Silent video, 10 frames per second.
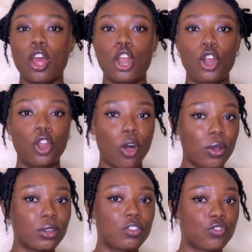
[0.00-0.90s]

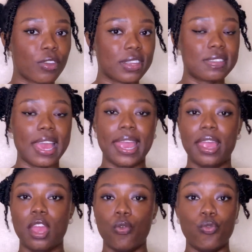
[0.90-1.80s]
long straight hair,
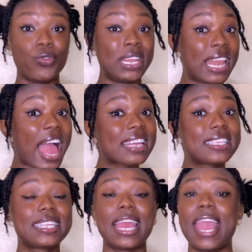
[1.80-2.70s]

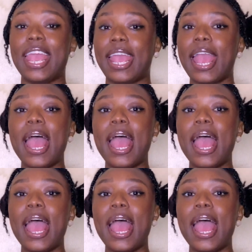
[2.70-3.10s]
relaxed hair,